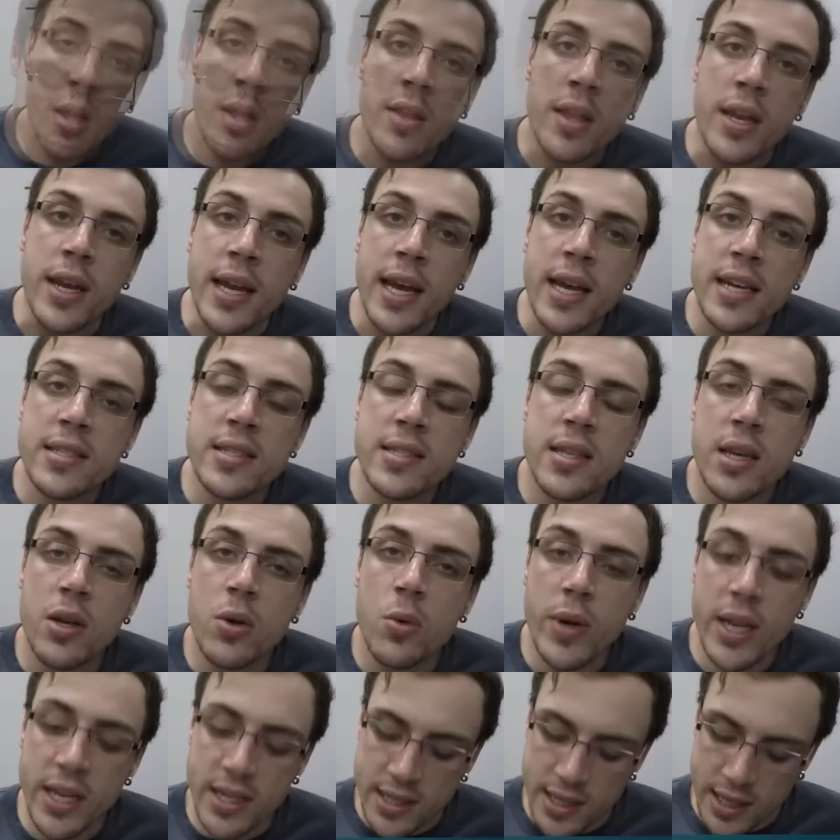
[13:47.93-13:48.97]
The next thing
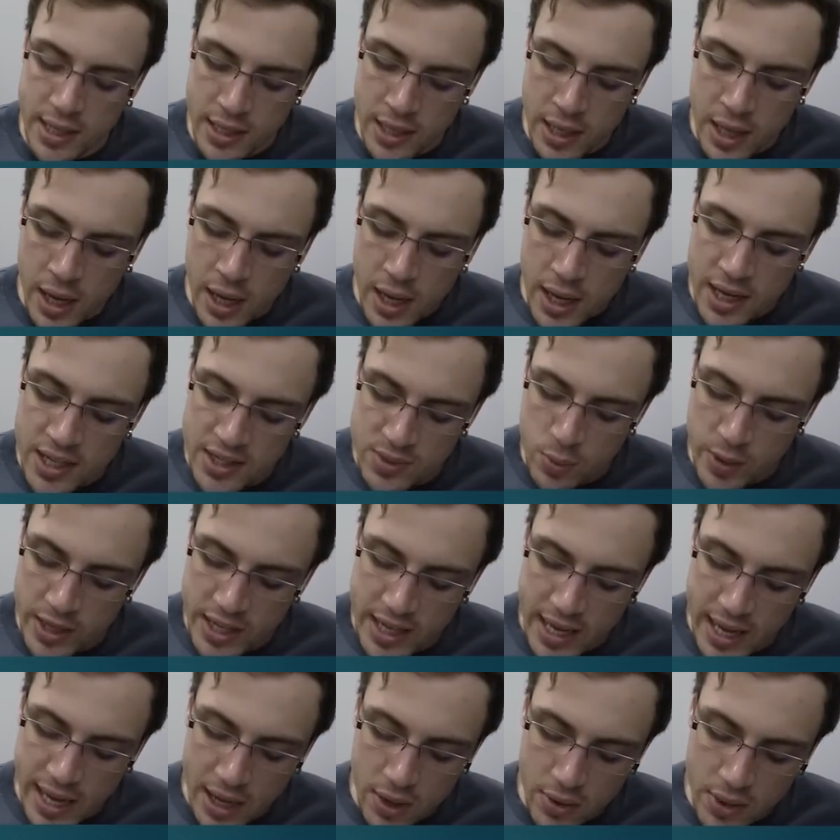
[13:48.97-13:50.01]
we did is we
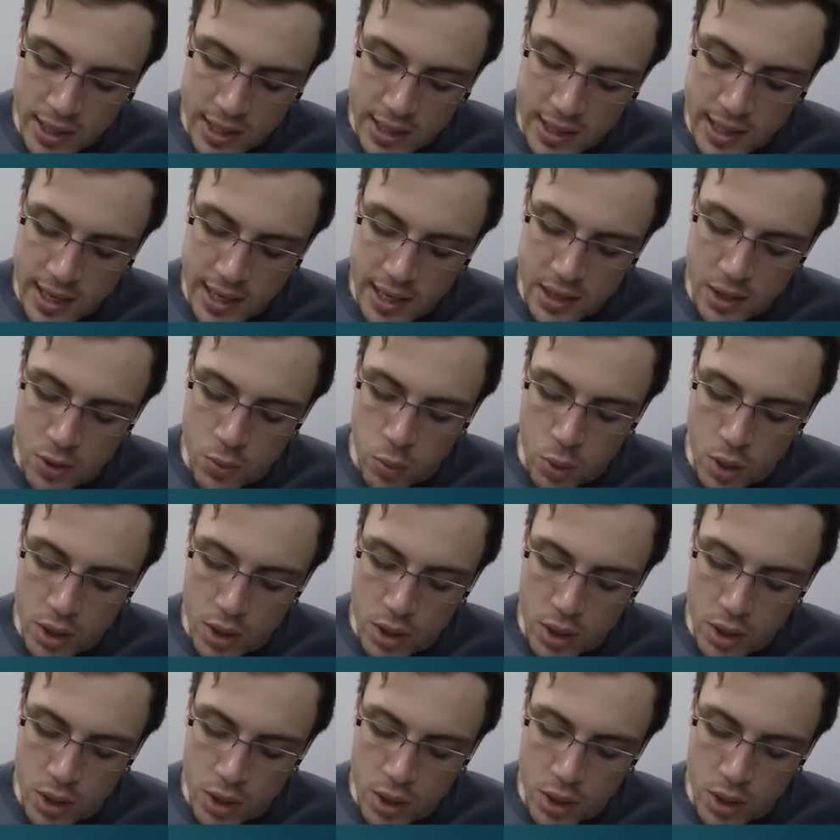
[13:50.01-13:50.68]
calculated